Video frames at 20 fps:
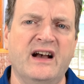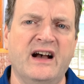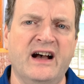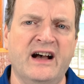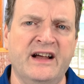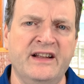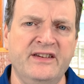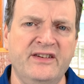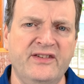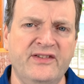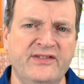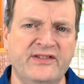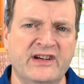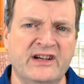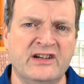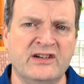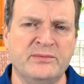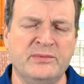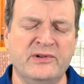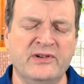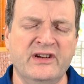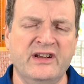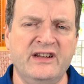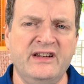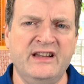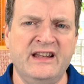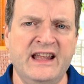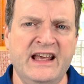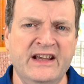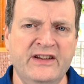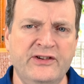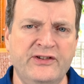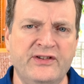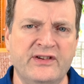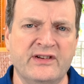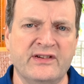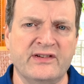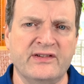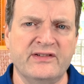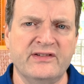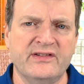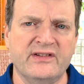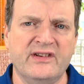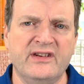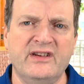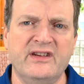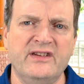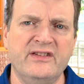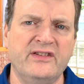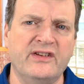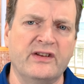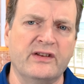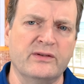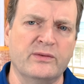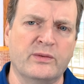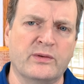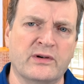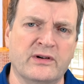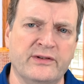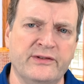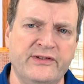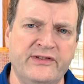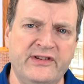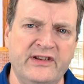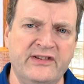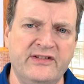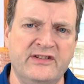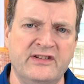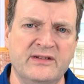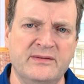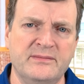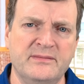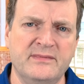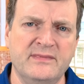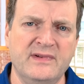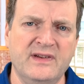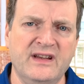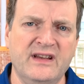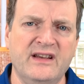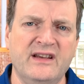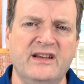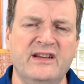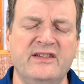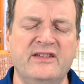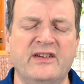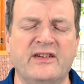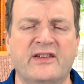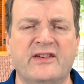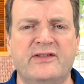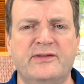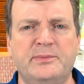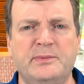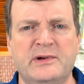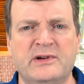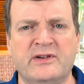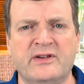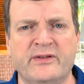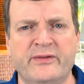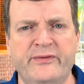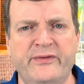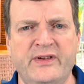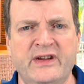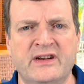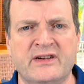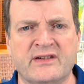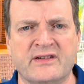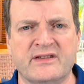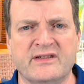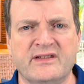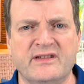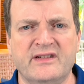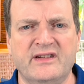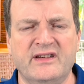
undesirable connections to the world system, to the spirit of fear.